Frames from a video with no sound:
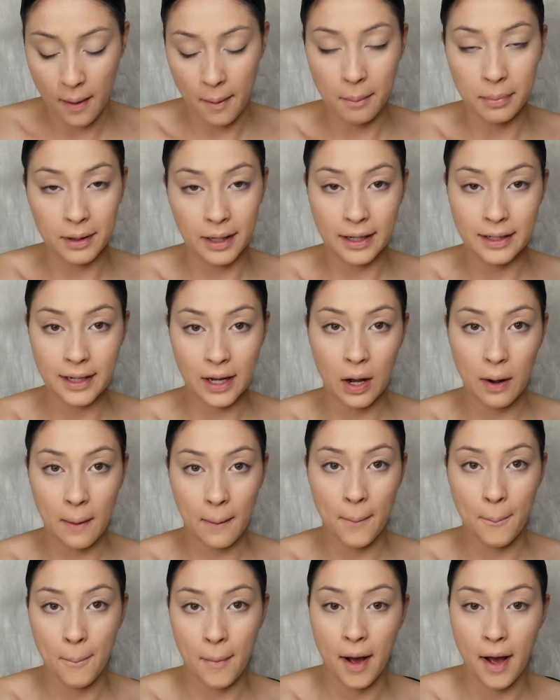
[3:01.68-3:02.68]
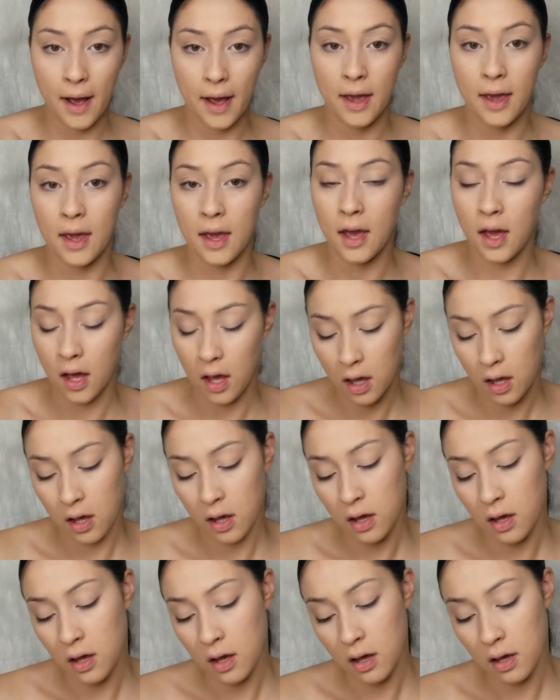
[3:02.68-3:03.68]
blend out my
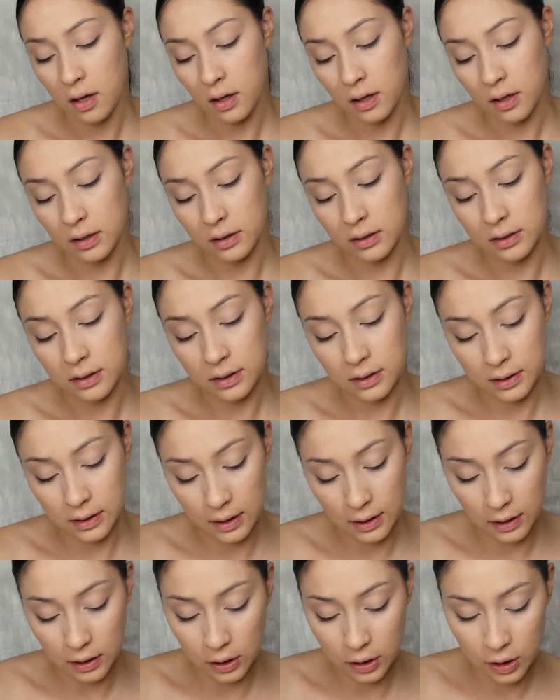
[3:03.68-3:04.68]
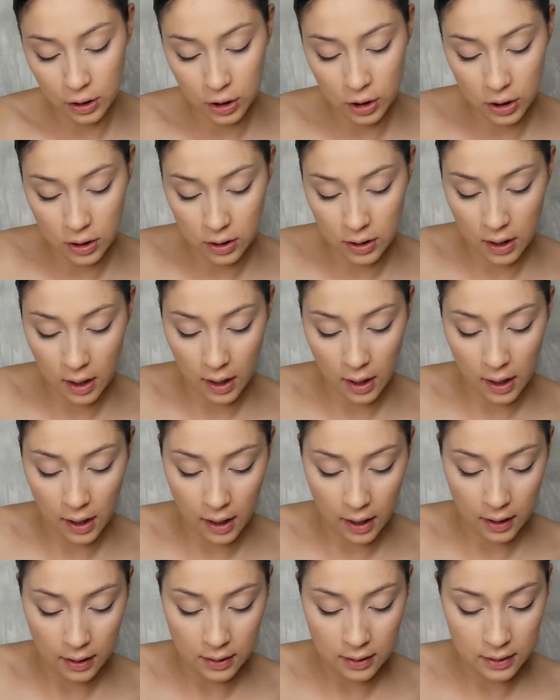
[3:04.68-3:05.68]
concealer
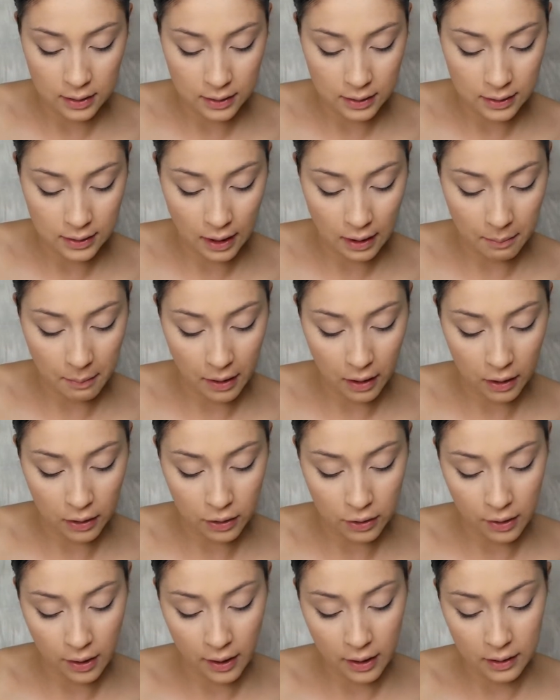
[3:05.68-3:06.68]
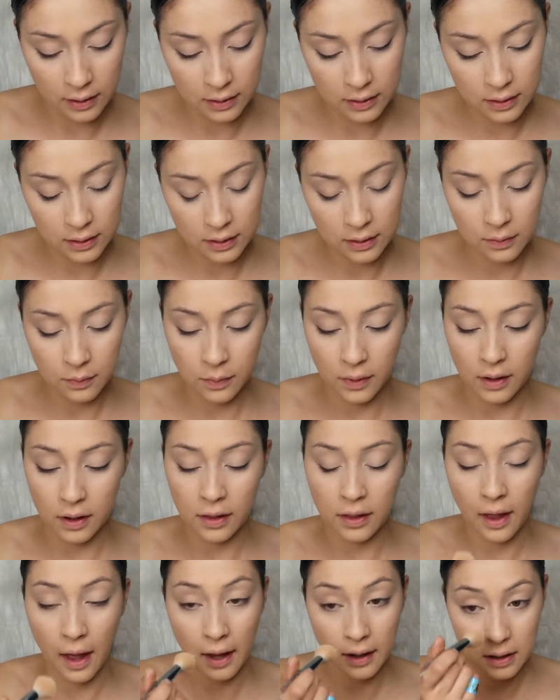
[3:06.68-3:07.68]
and set my under eyes with
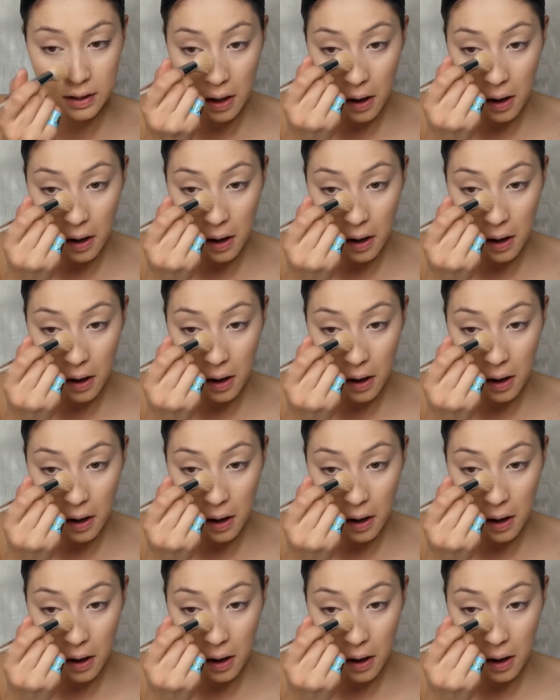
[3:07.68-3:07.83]
that.